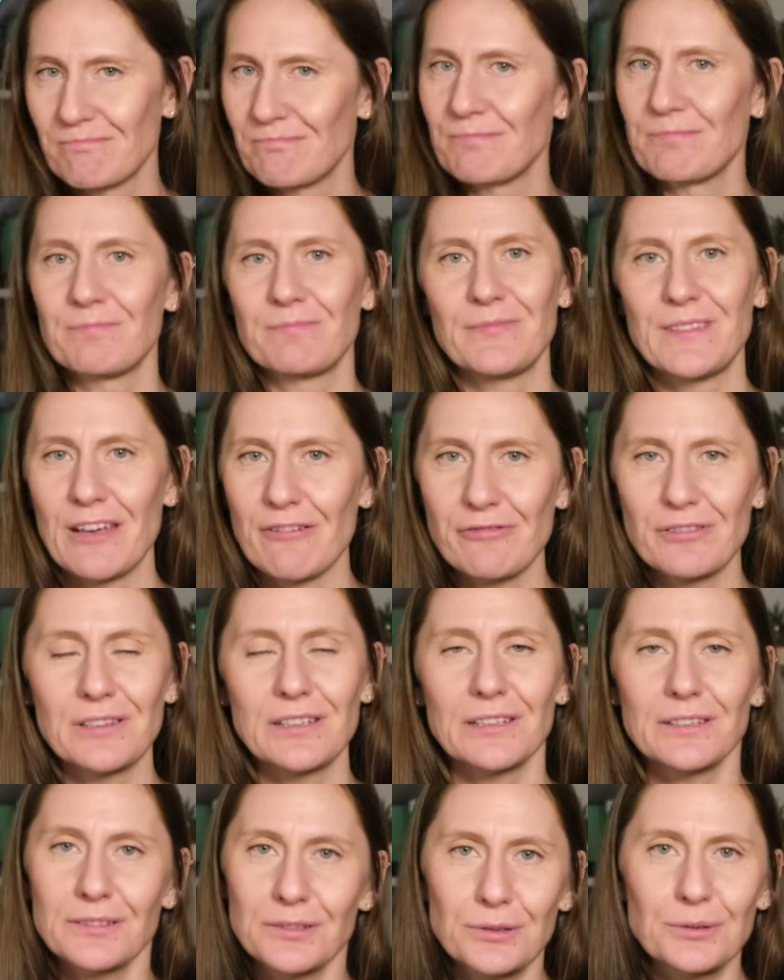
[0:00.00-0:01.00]

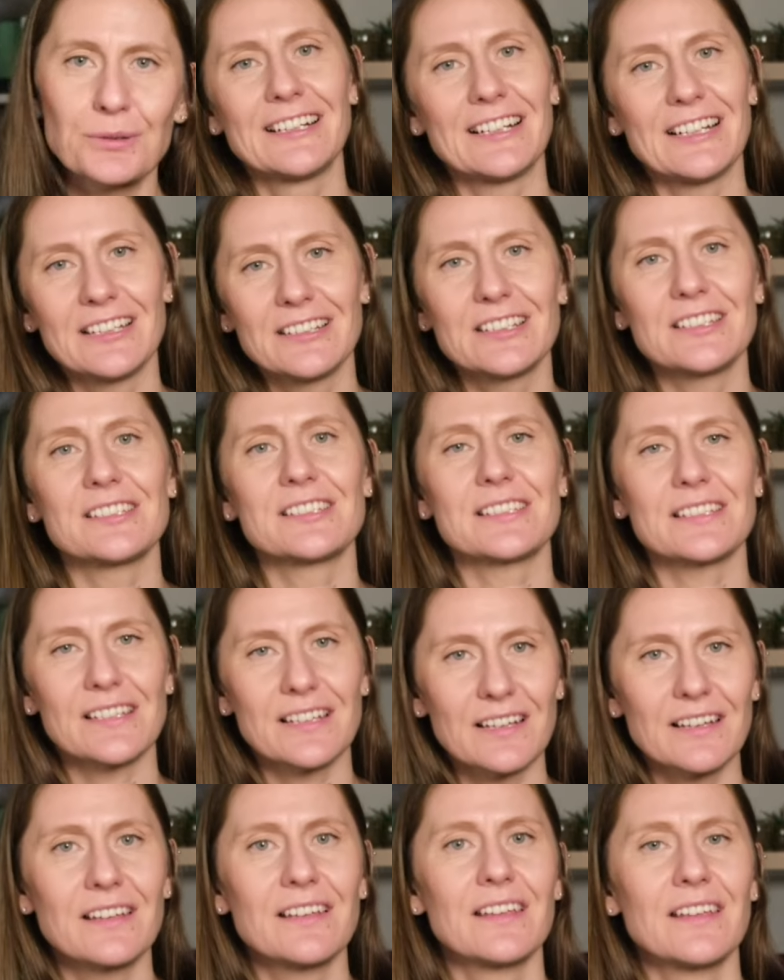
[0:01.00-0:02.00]
definitely do. It is
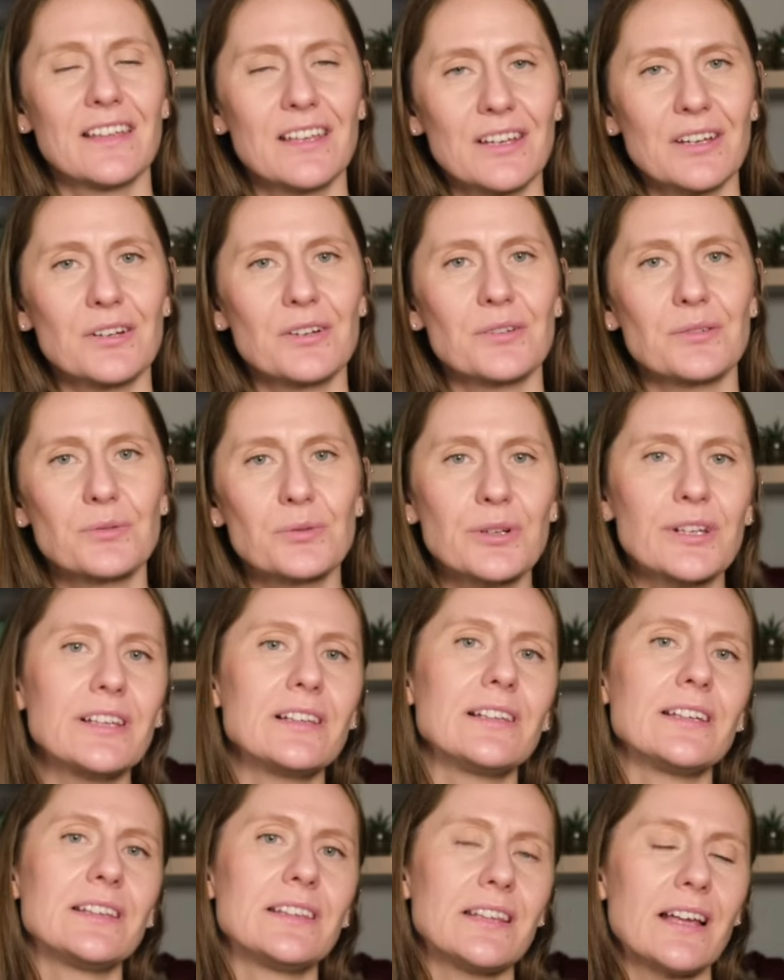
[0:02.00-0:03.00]

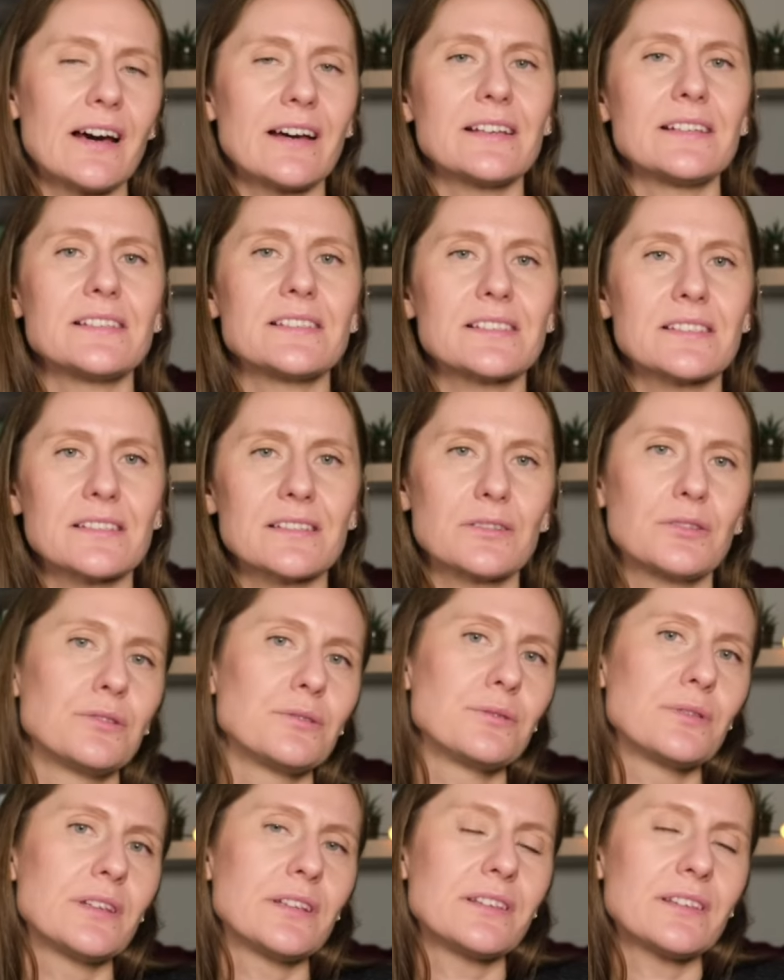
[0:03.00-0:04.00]
really nice
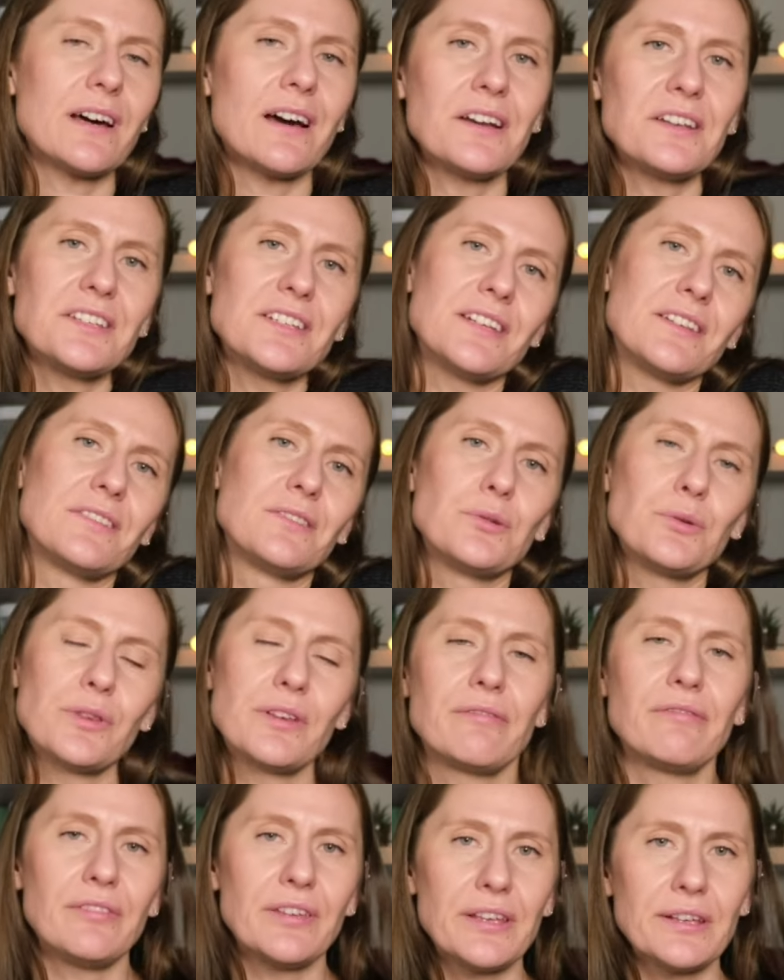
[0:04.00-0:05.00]
to the touch and to
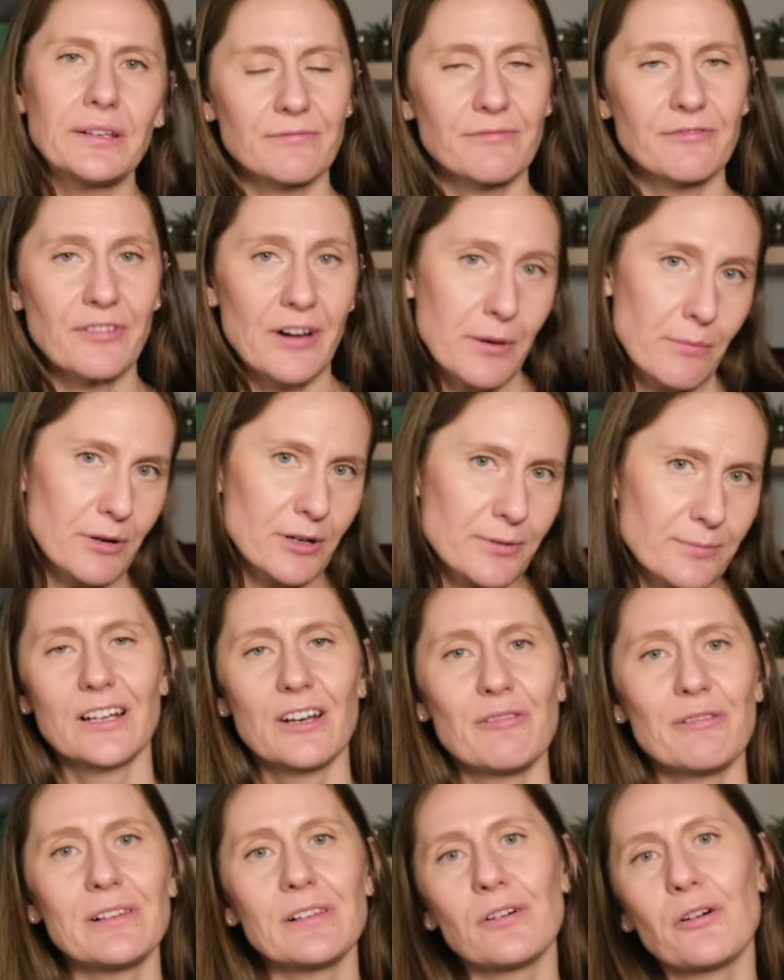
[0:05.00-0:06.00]
the feel fiber.
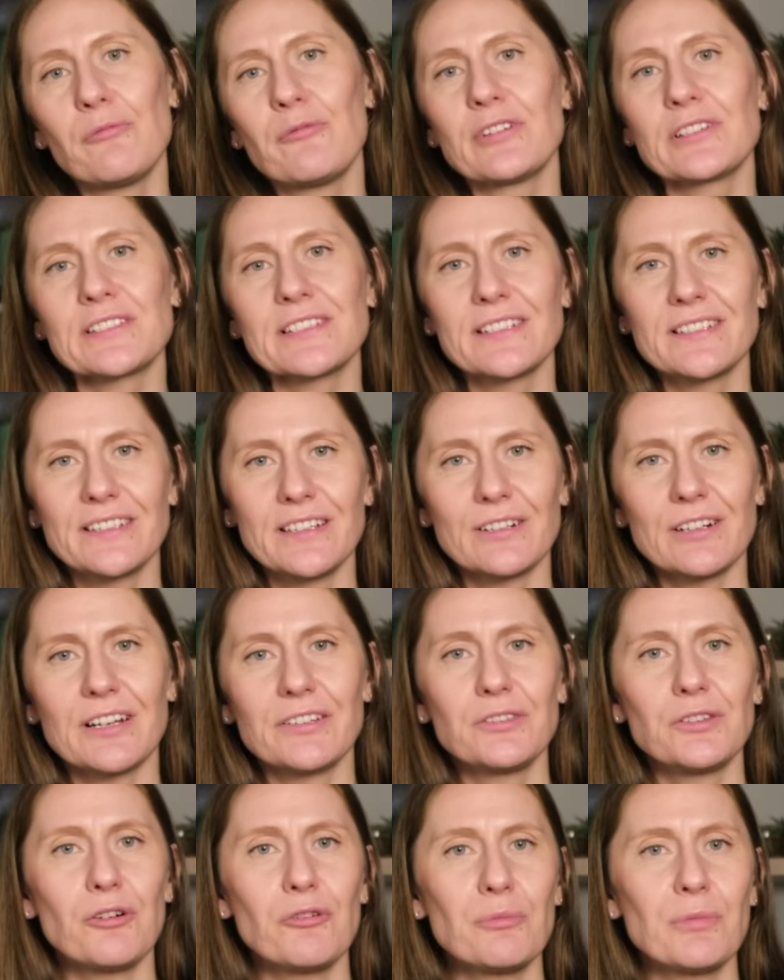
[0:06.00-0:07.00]
Well, obviously there are
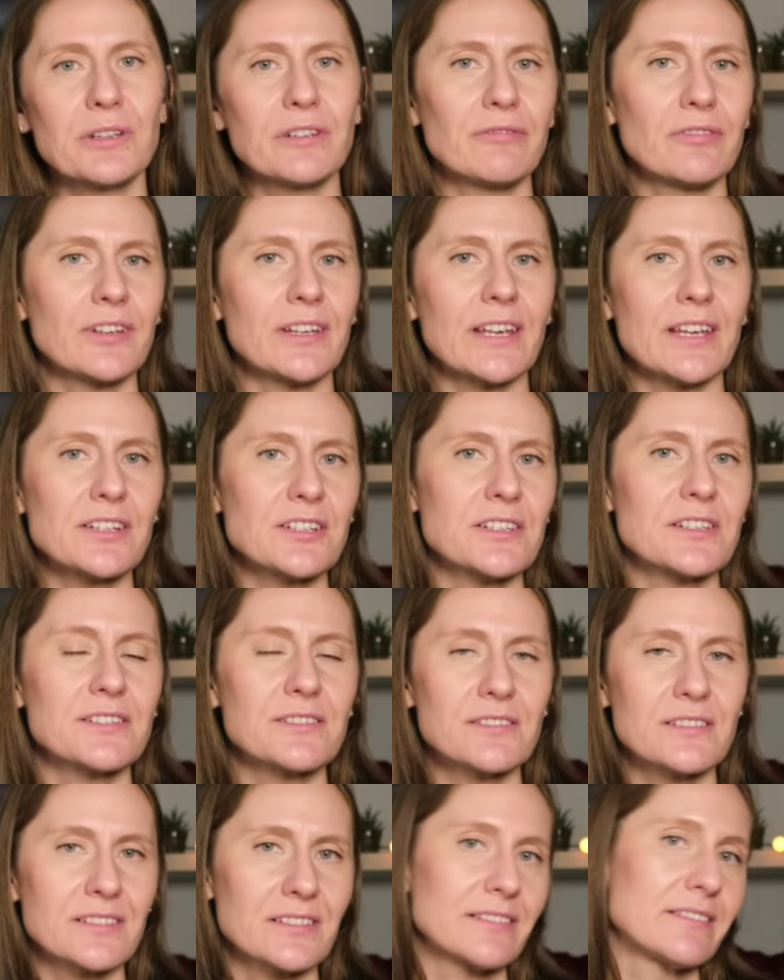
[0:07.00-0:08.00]
no
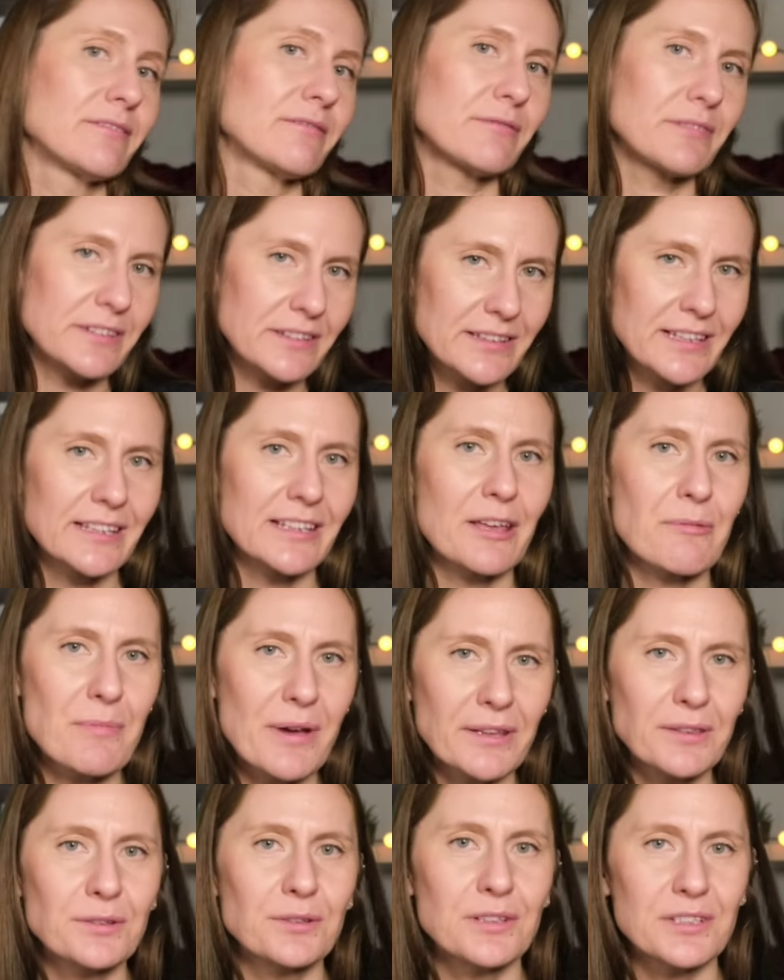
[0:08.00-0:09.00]
modifications that I
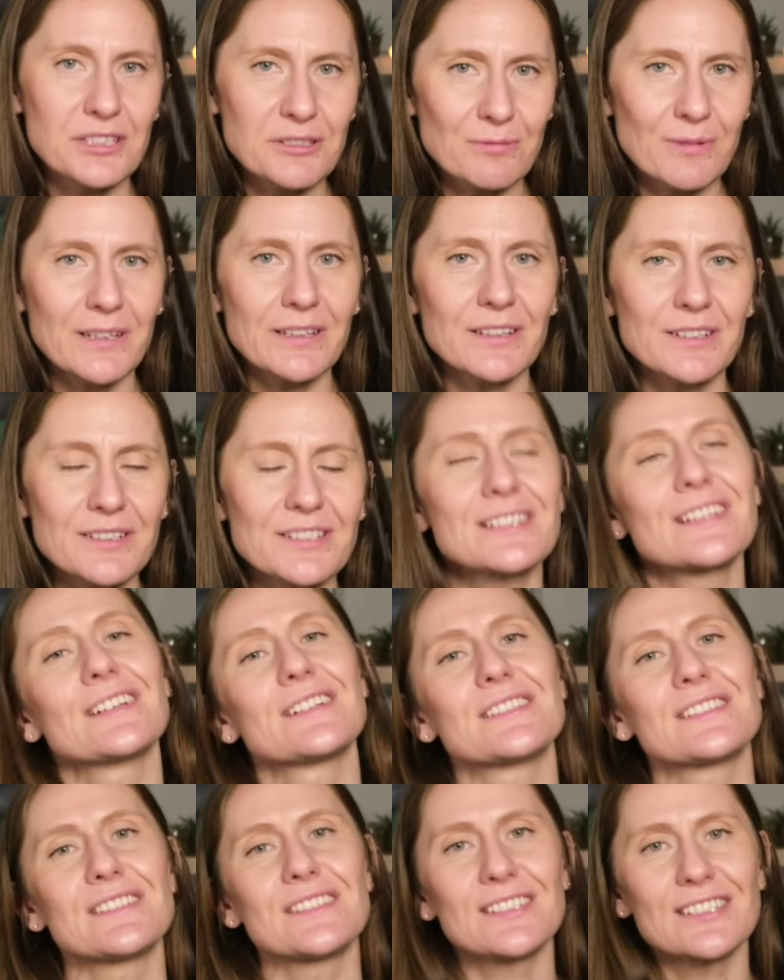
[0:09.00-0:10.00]
made to the sweater
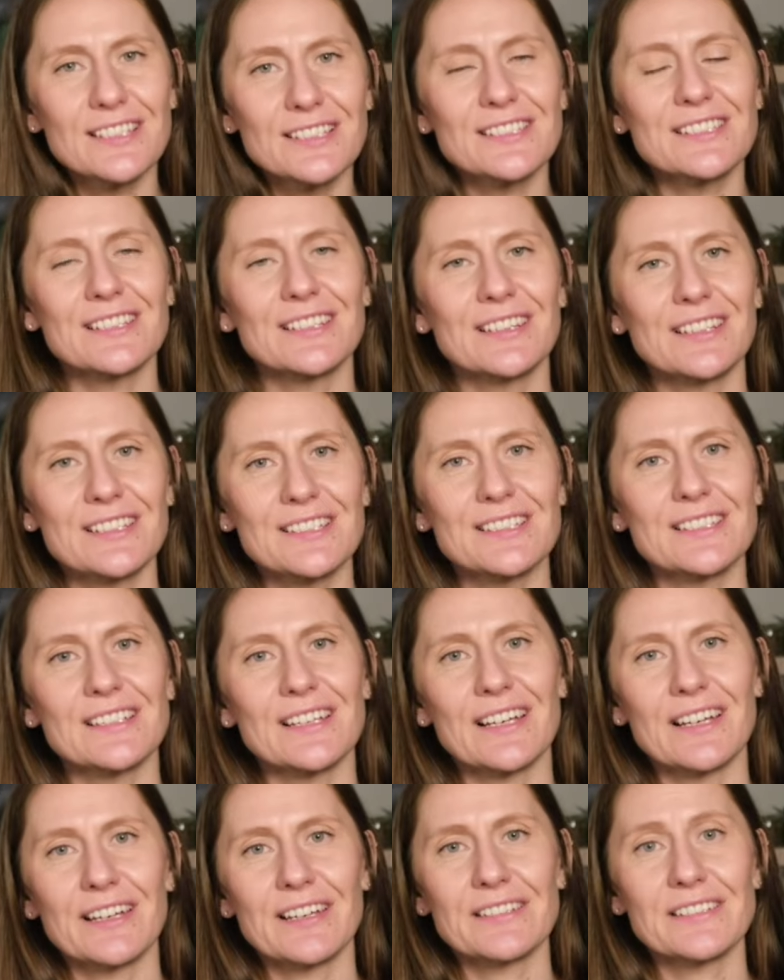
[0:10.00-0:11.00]
since it is
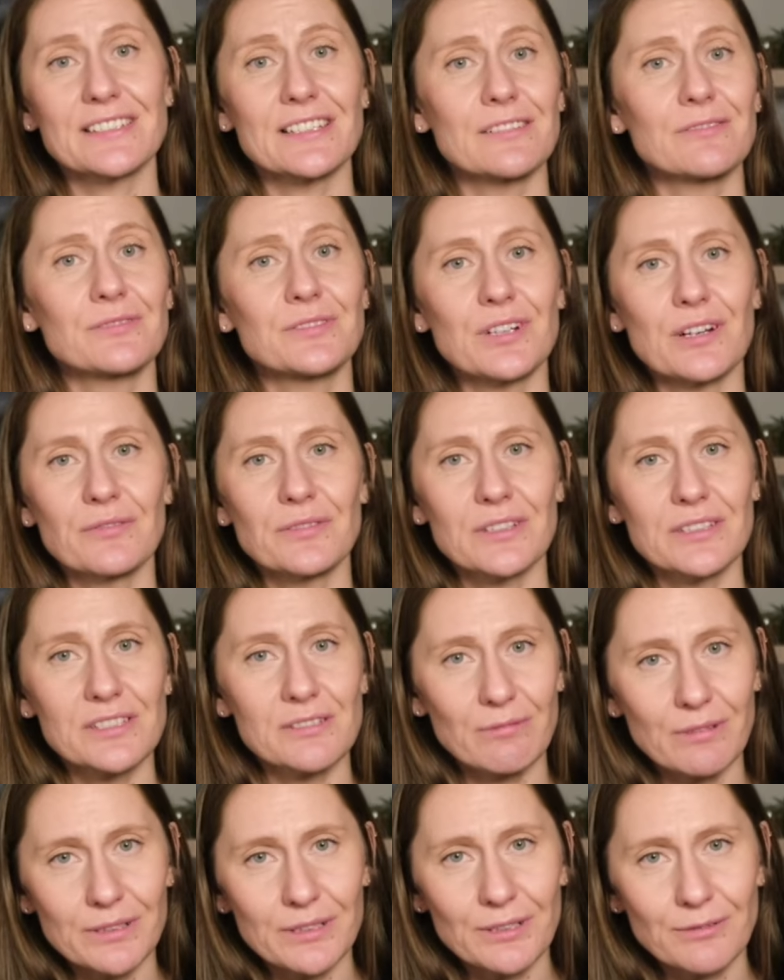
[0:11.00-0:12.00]
a self-drafted
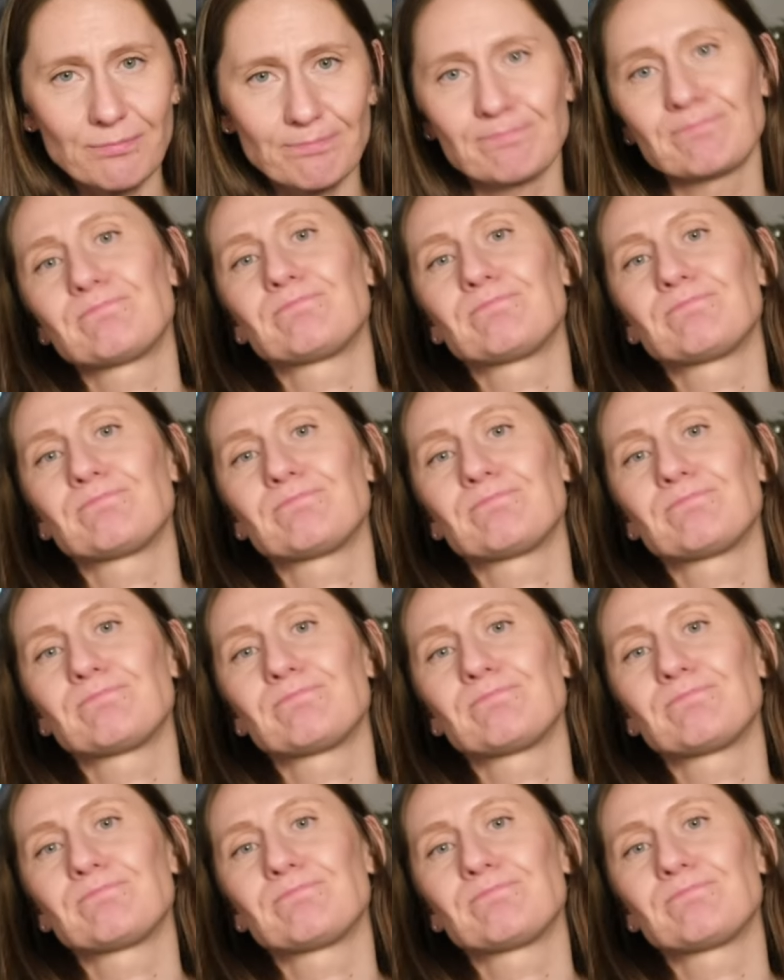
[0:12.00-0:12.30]
sweater.